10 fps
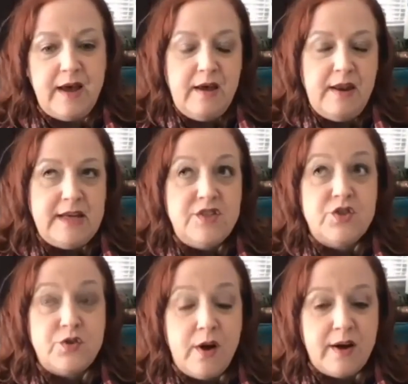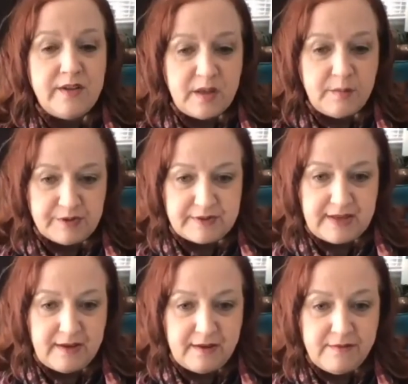and I strongly
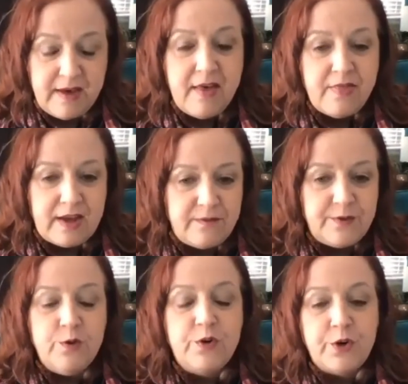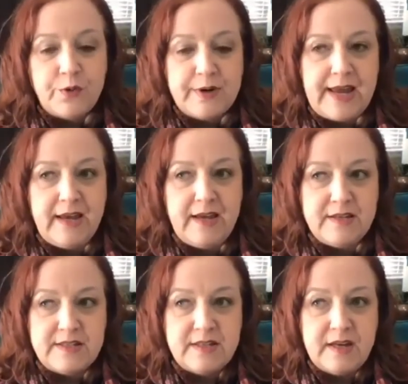believe that if you
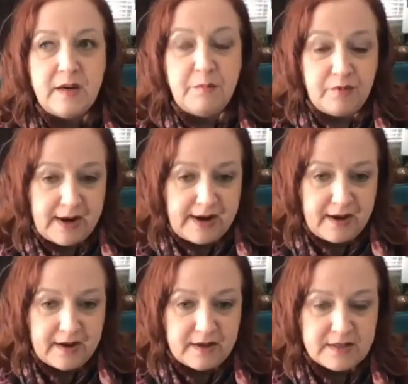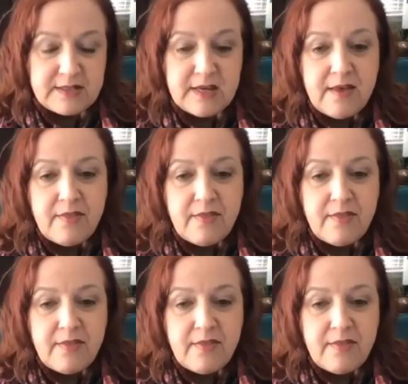create a brand